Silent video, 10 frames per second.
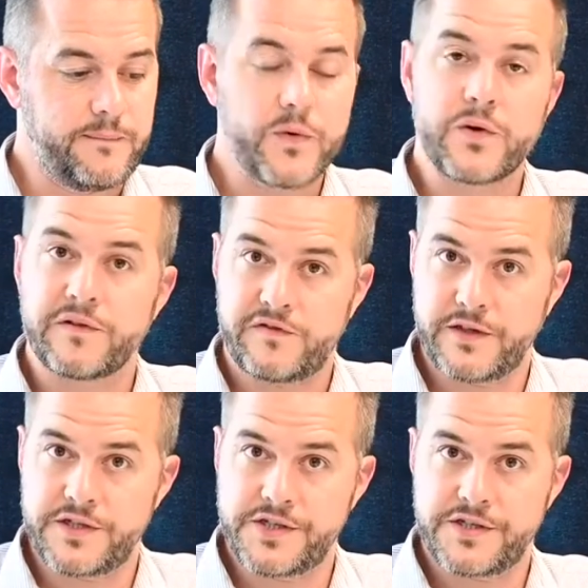Other
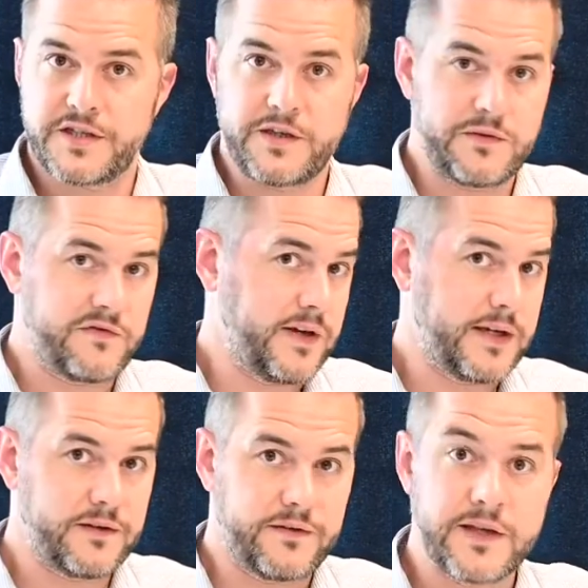finishes that you would
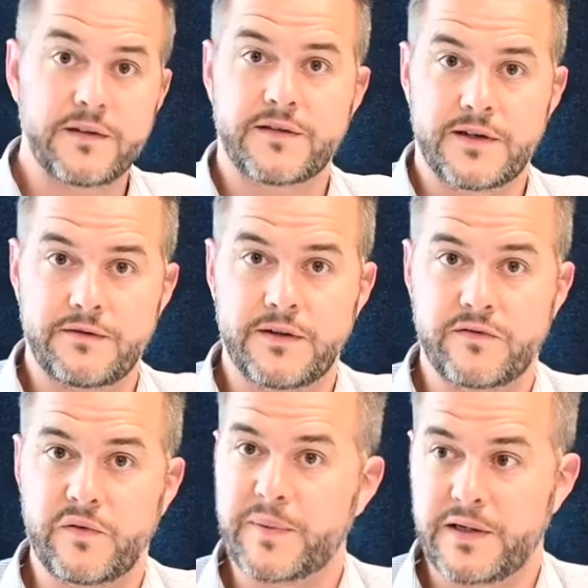find on the interior
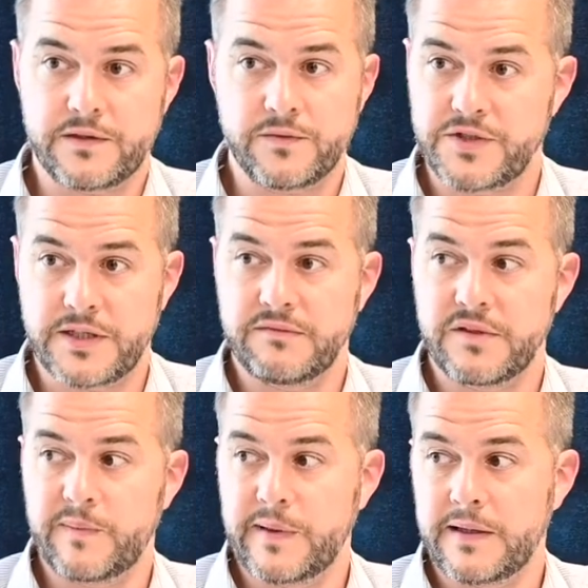of a pod would generally
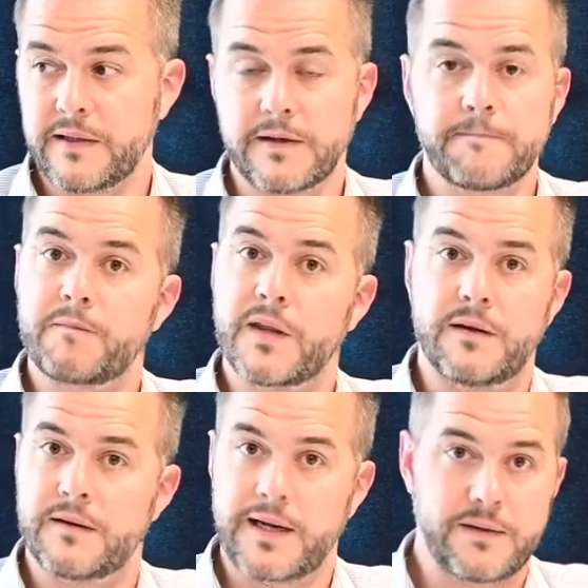be
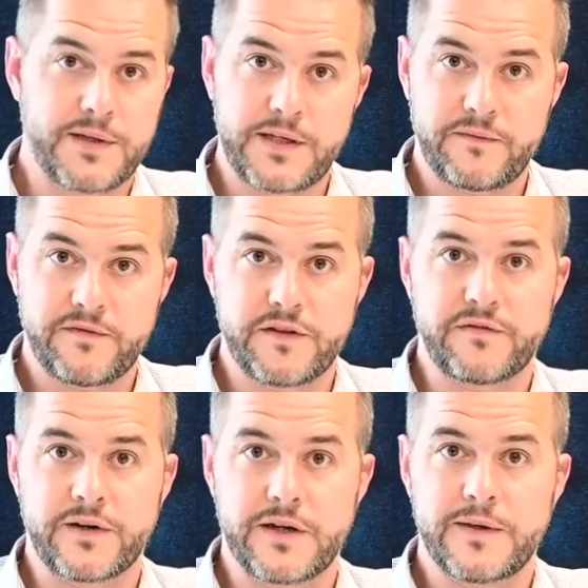aluminium for the
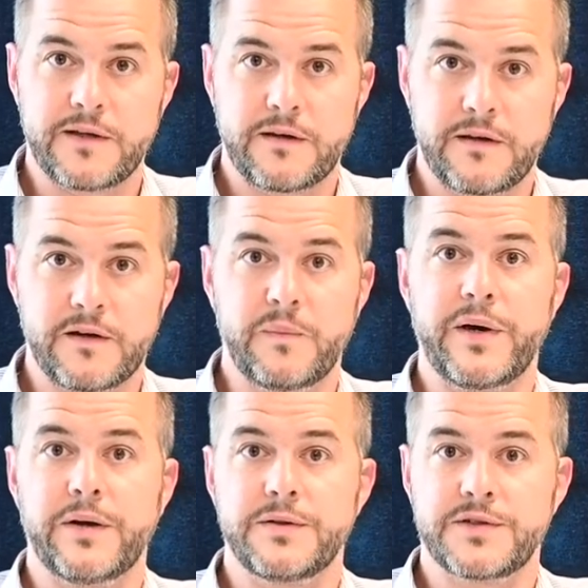framing
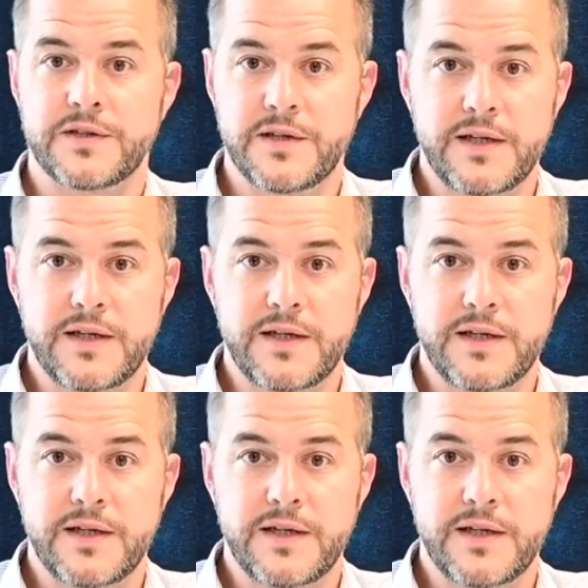components.